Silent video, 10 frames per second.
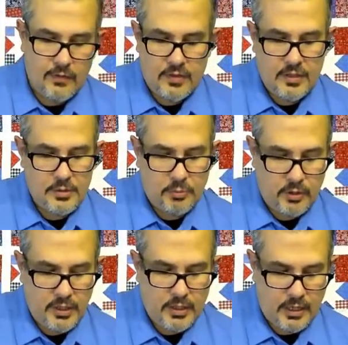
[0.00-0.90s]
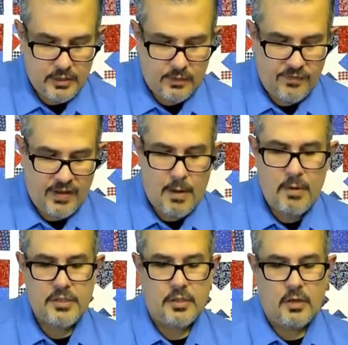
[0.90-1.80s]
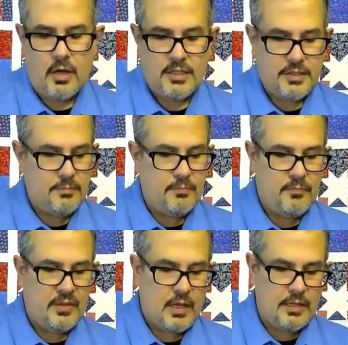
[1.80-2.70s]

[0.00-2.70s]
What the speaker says: Everything's pre-cut. The fabrics are awesome.